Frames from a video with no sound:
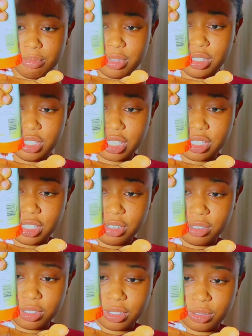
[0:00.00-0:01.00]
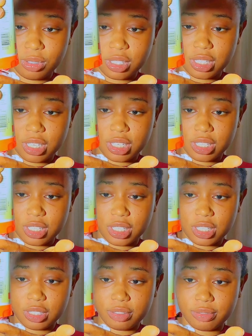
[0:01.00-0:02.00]
Be generous with
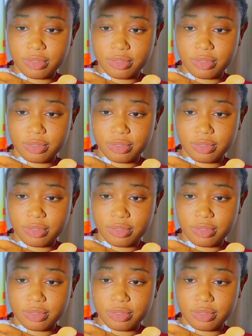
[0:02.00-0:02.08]
it.